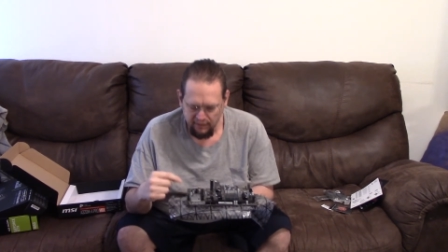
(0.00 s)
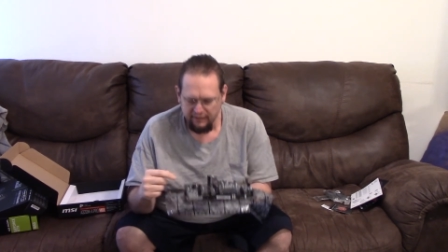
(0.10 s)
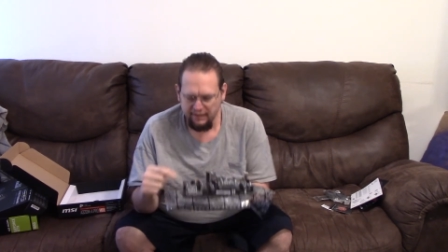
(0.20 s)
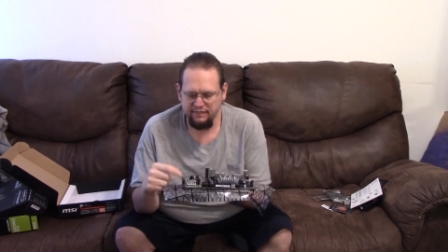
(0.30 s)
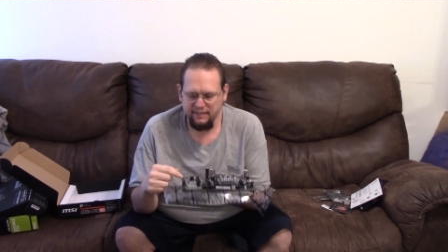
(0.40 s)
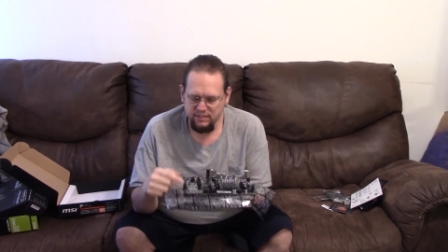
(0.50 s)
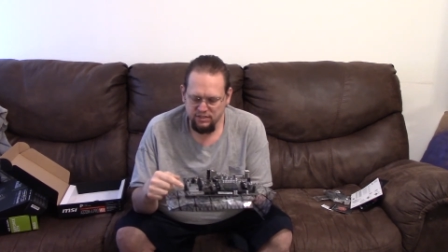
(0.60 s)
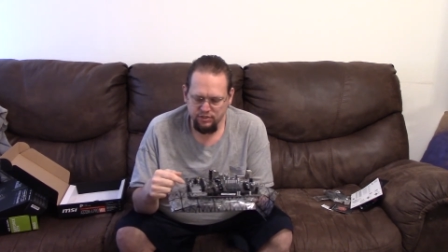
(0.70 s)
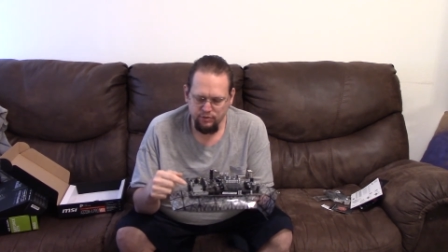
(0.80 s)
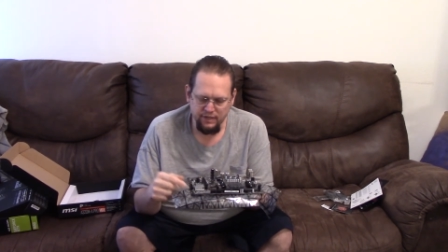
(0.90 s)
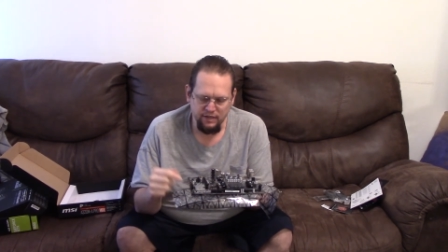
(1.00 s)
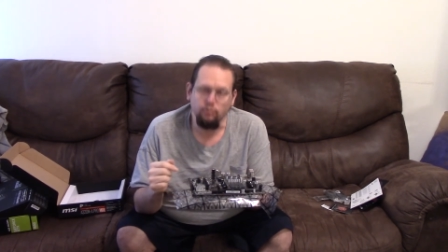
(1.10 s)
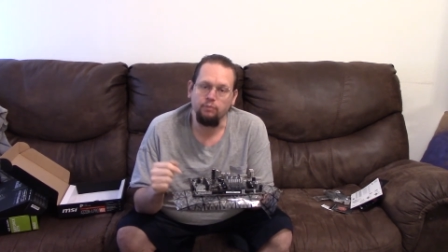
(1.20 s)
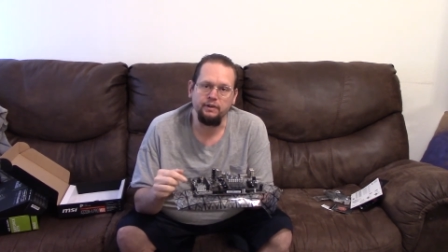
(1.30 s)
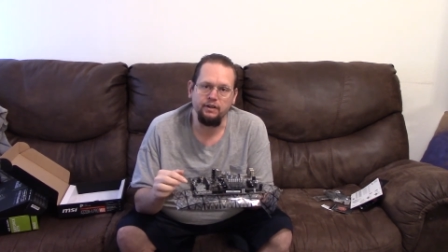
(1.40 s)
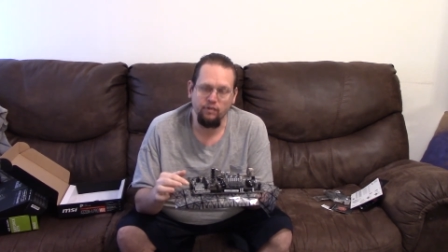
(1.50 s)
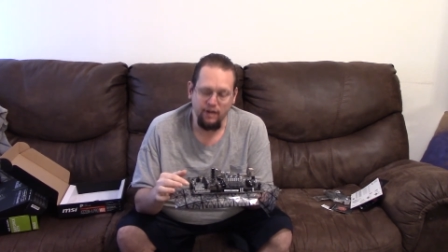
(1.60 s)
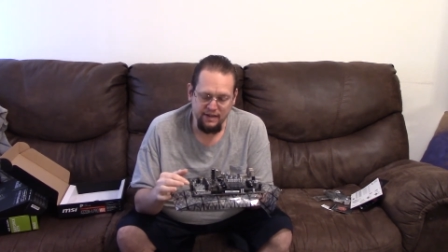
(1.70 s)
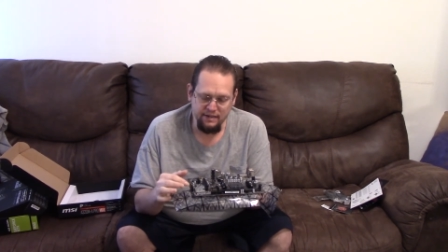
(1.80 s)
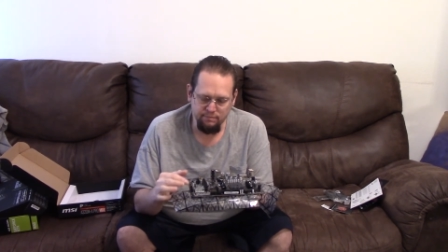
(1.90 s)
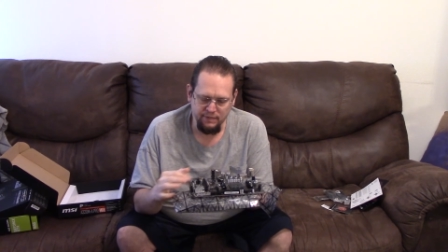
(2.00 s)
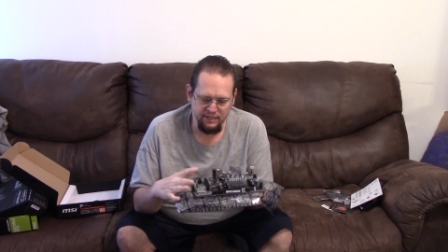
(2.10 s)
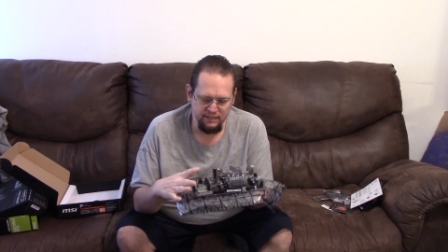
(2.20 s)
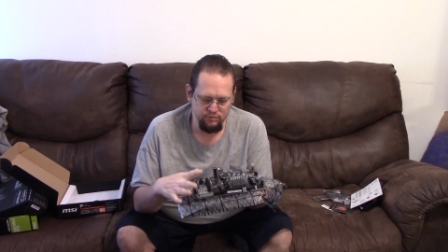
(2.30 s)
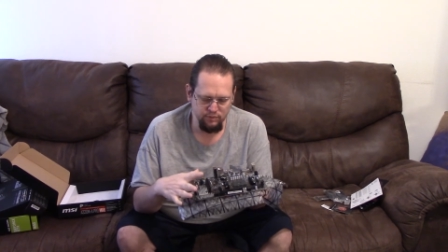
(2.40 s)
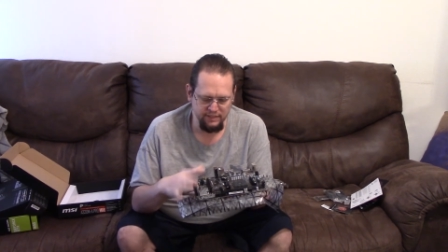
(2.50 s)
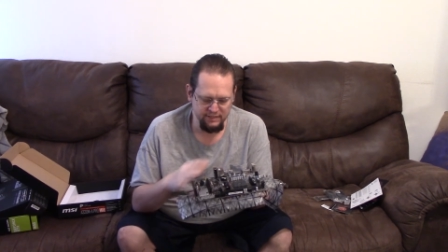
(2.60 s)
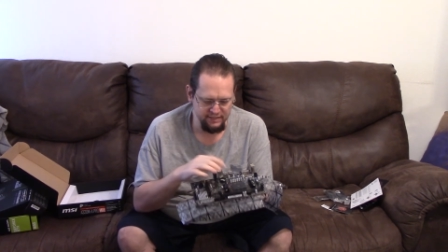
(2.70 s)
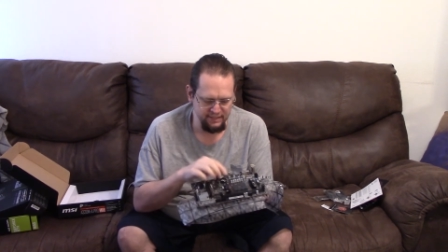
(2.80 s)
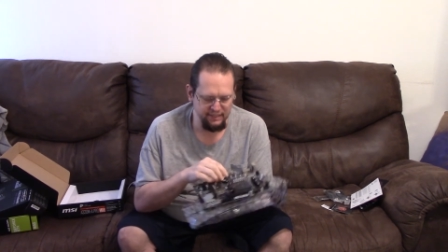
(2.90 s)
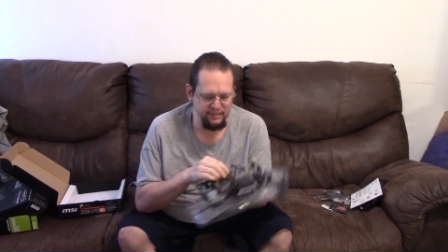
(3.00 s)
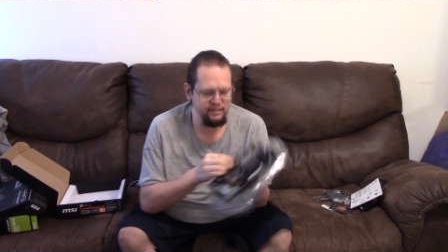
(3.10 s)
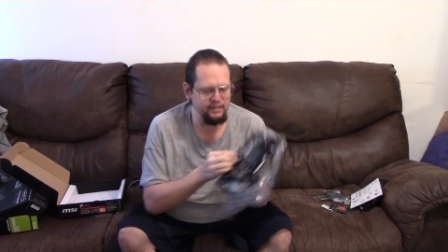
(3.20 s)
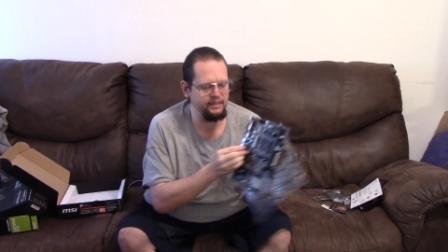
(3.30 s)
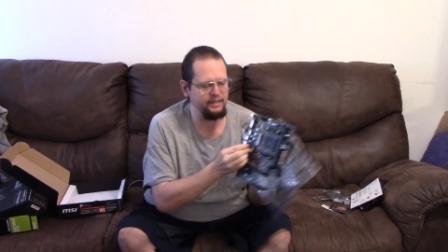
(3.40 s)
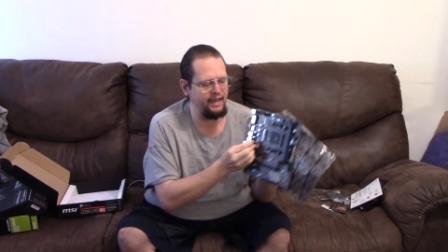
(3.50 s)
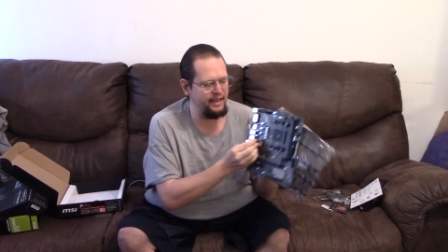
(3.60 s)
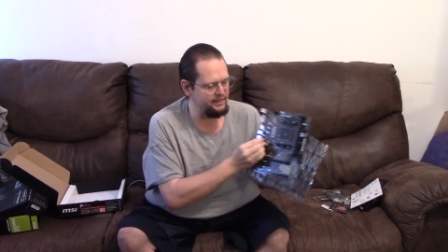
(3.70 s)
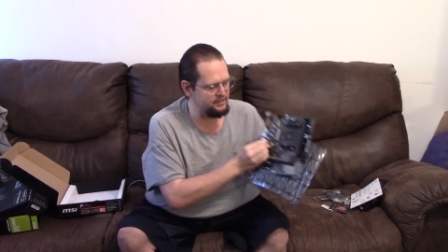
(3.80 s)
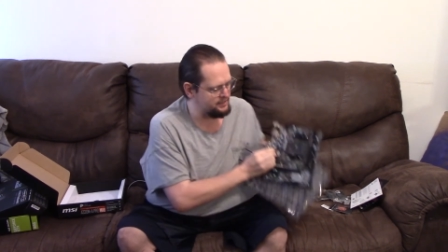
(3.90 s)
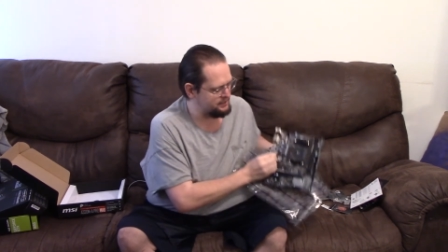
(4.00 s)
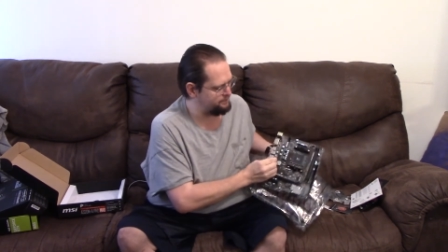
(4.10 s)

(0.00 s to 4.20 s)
Now these 2 here will be great because when it's sitting in a case,